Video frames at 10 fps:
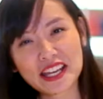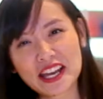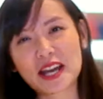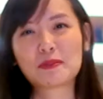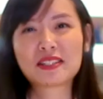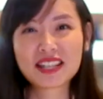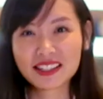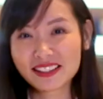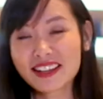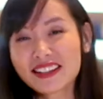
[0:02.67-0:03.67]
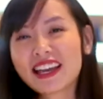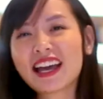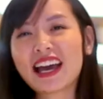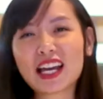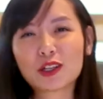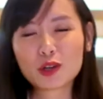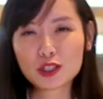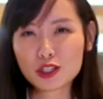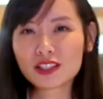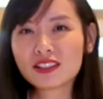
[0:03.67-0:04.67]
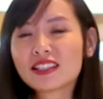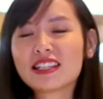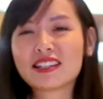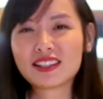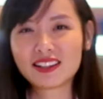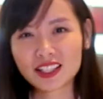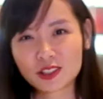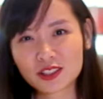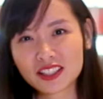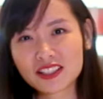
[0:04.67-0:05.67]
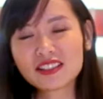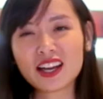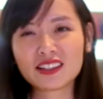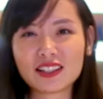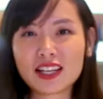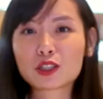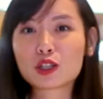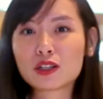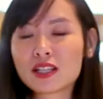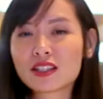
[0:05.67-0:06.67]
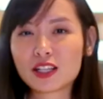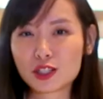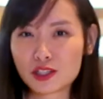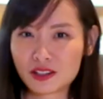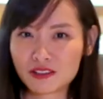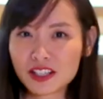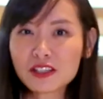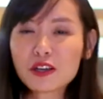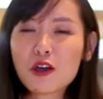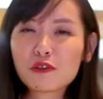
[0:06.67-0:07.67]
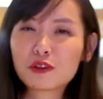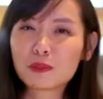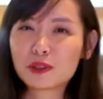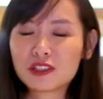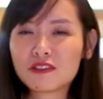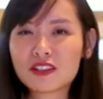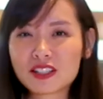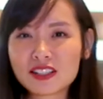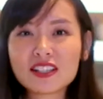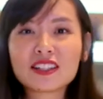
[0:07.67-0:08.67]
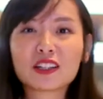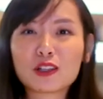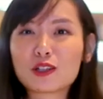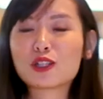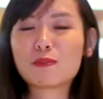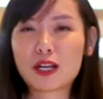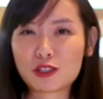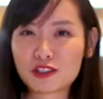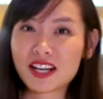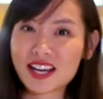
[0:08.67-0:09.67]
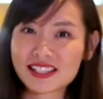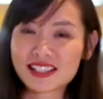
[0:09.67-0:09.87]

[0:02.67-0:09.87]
Hi, I'm Sanyan. I graduated in Electrical and Electronics Engineering from University Technology Petronas.